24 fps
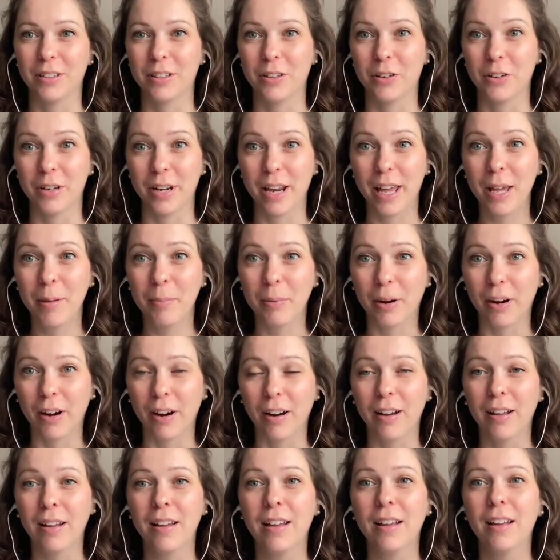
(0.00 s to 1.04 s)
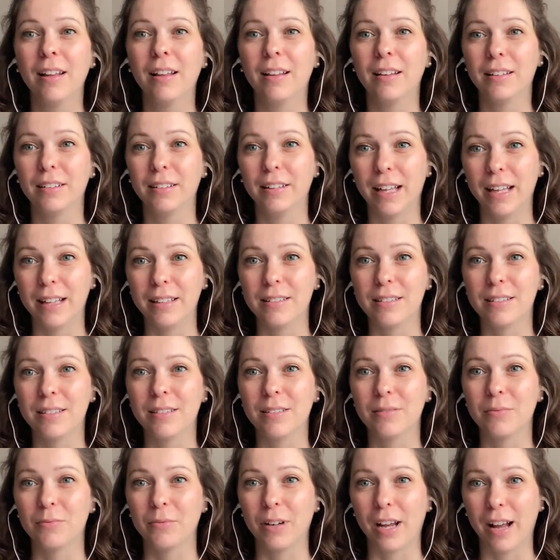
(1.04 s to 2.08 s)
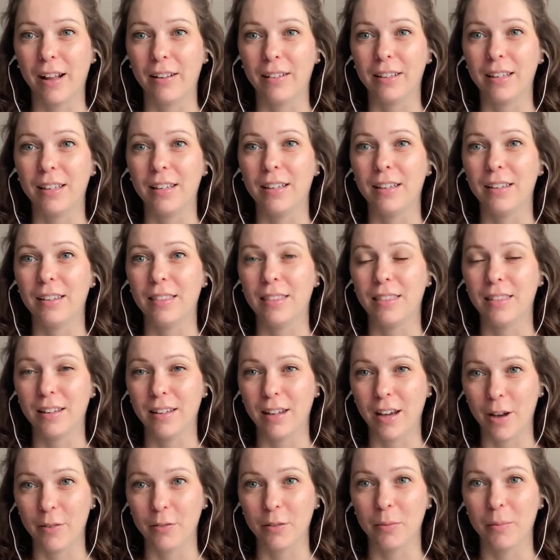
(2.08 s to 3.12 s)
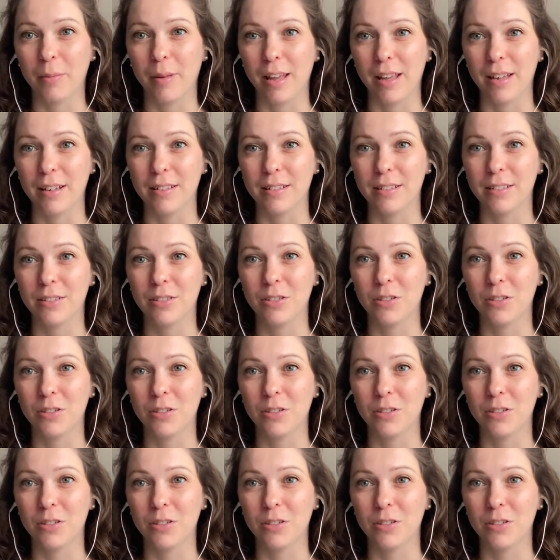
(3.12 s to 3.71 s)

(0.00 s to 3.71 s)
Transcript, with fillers: your neighbor, let's rally the government